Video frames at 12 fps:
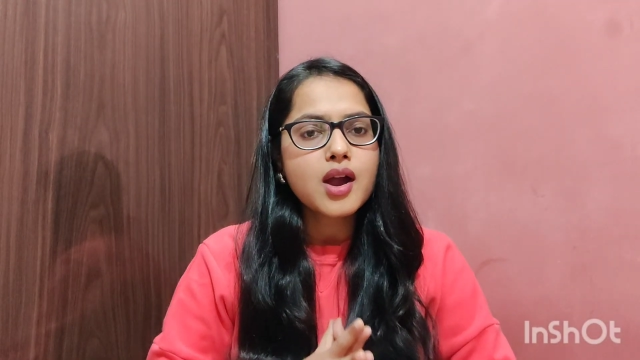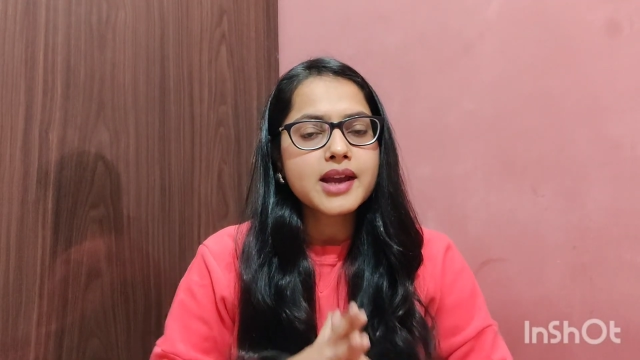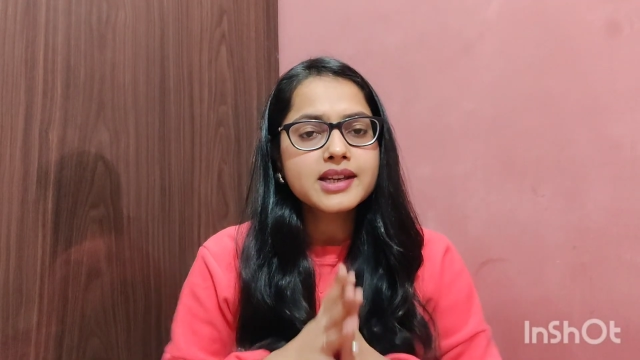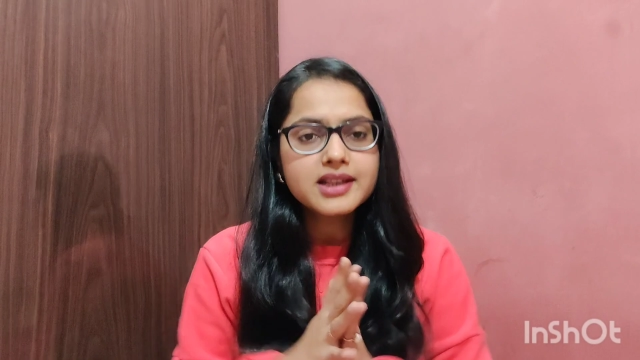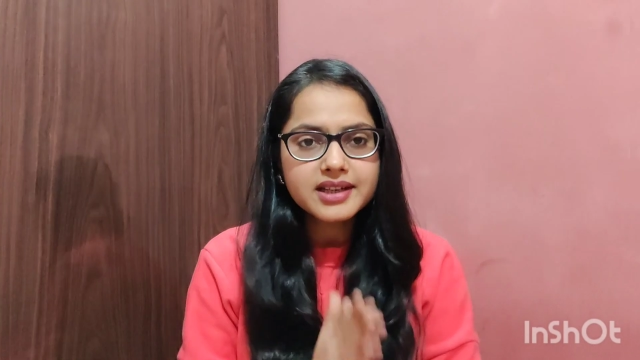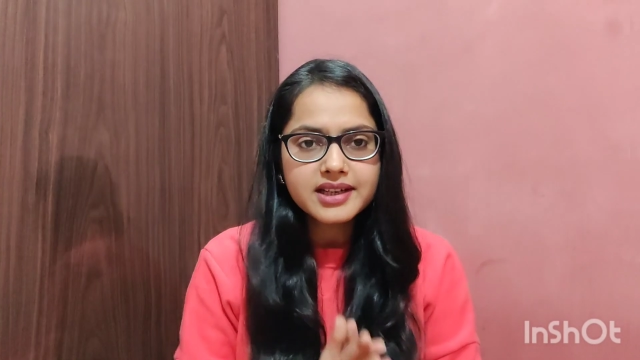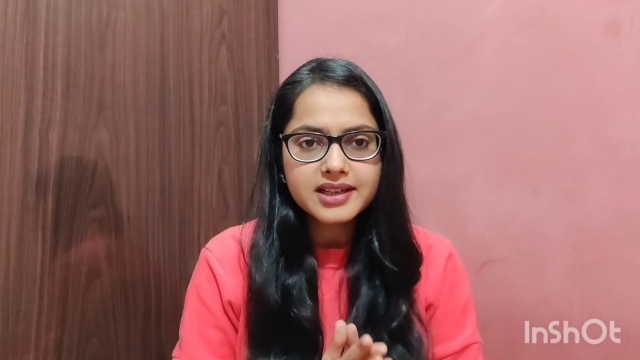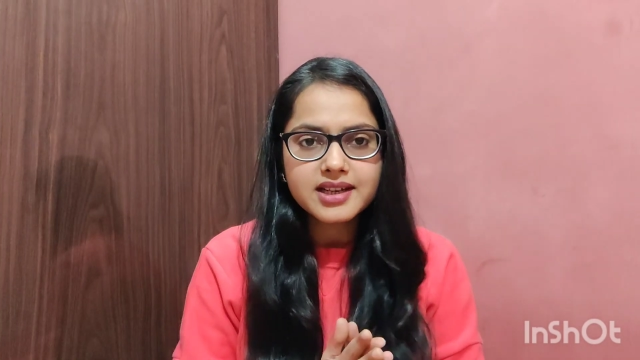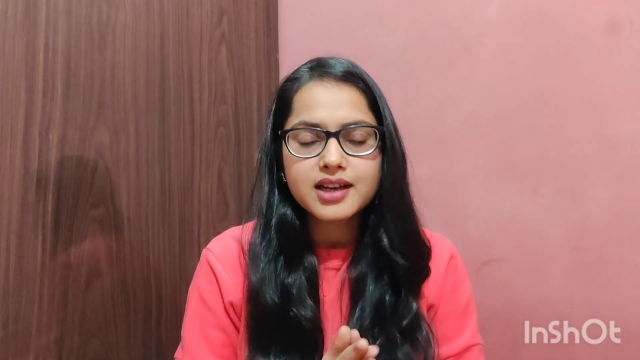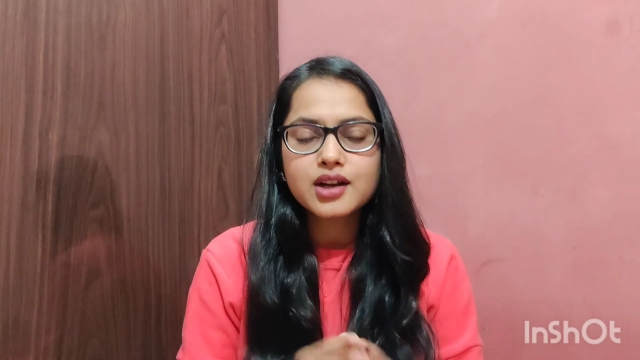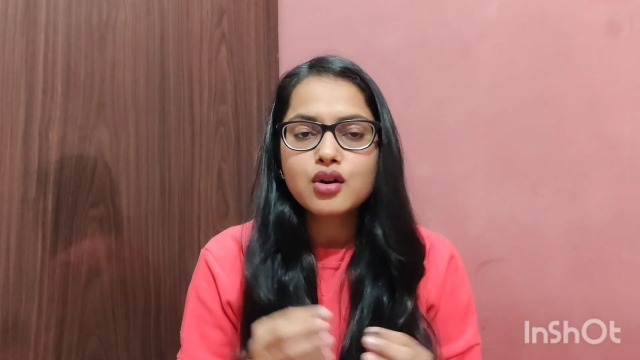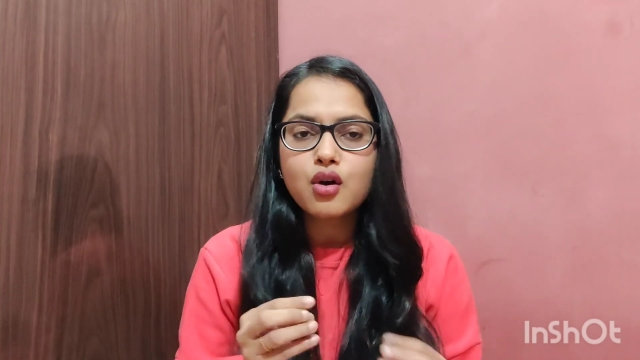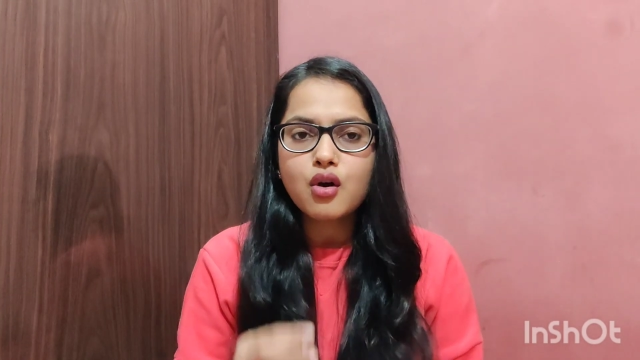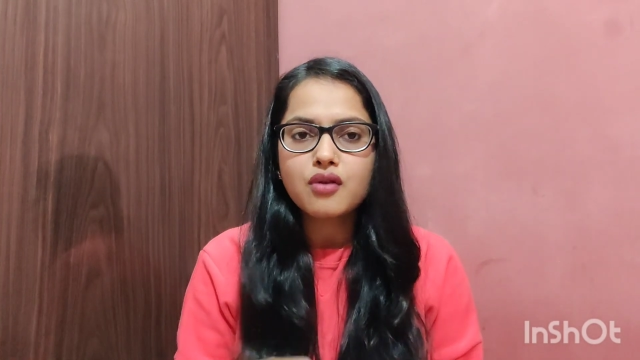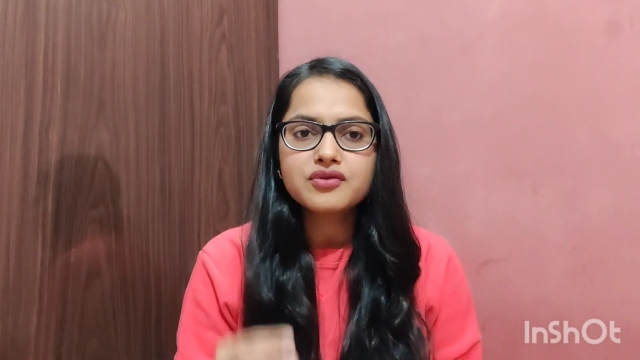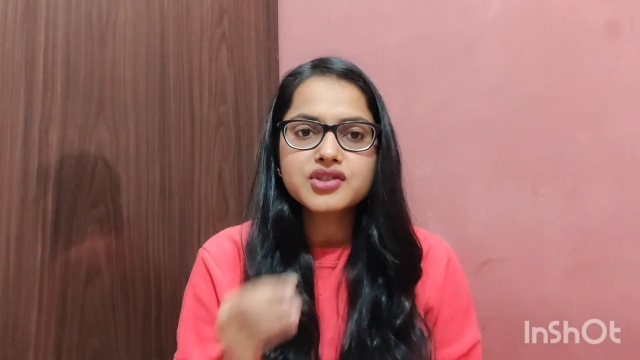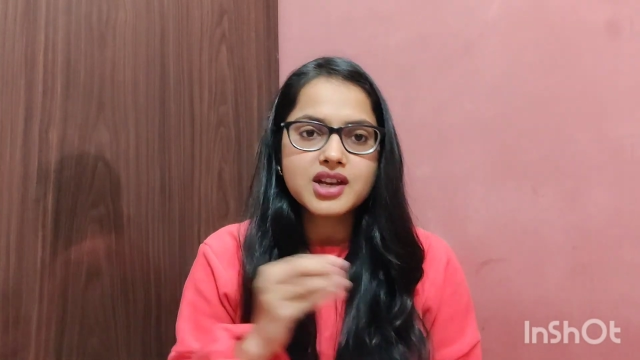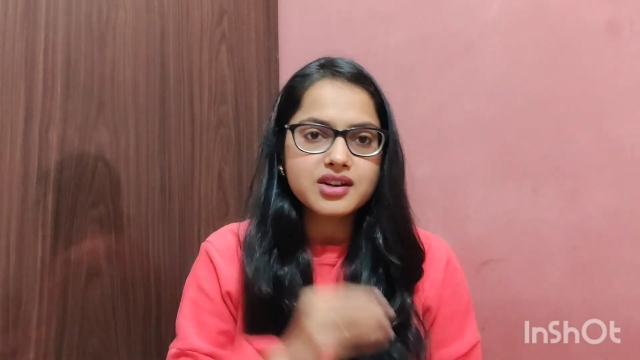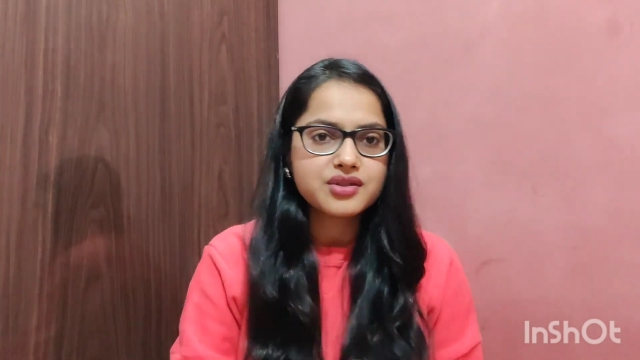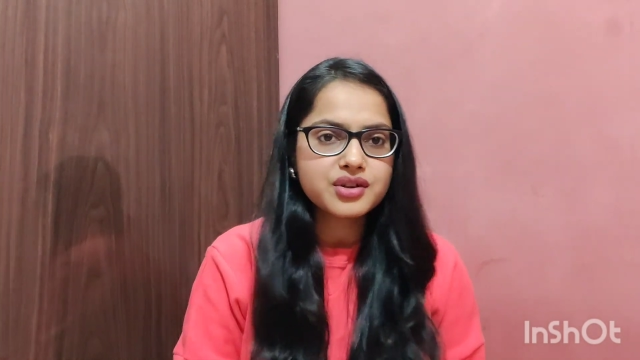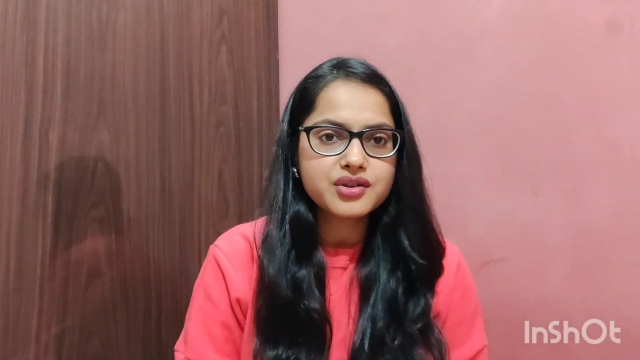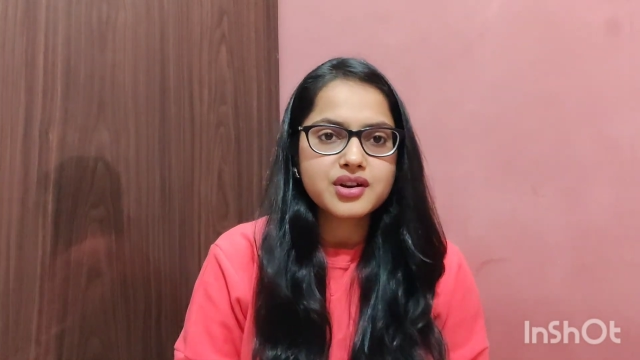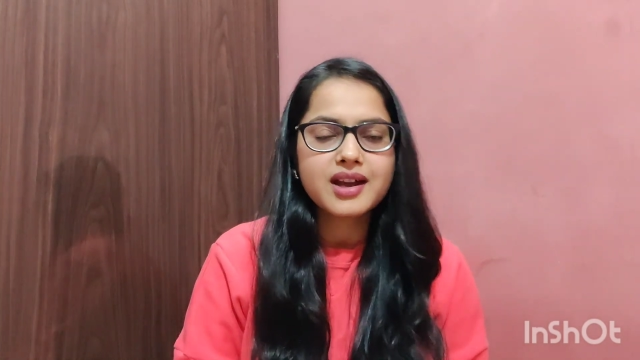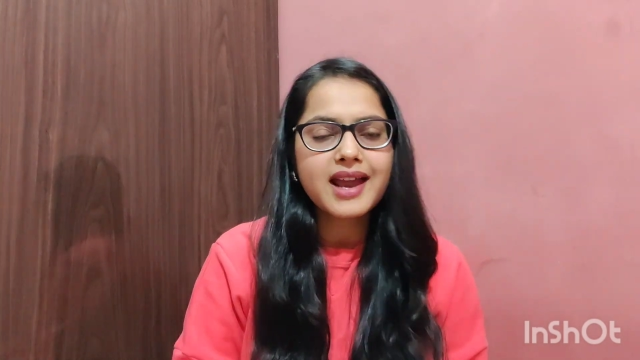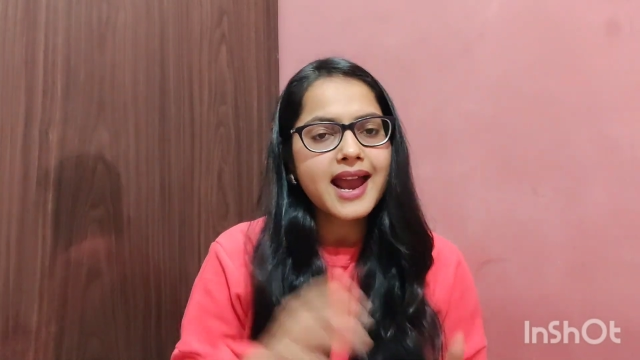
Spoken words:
ingredient of generic drug